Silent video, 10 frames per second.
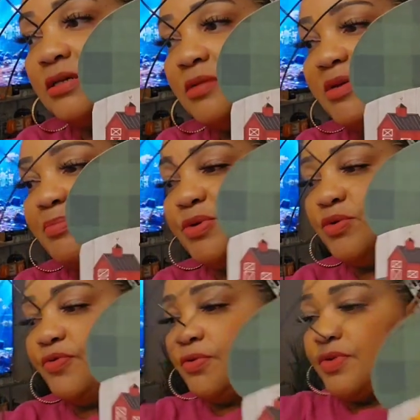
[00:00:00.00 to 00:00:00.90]
going to be a
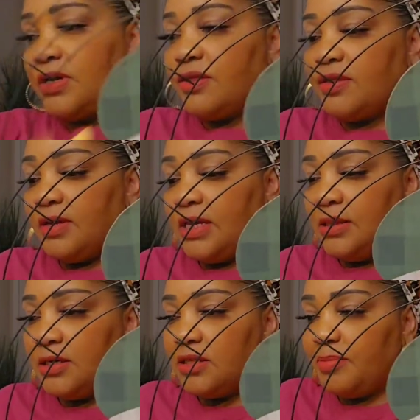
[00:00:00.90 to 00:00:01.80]
beautiful wreath. And
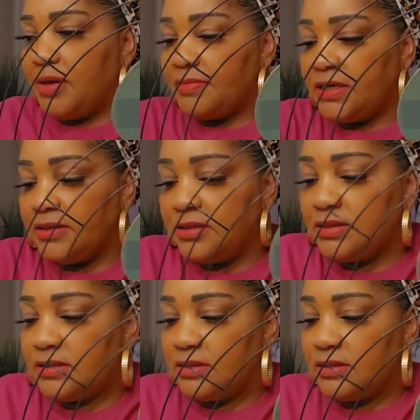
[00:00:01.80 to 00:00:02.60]
look at the pumpkins.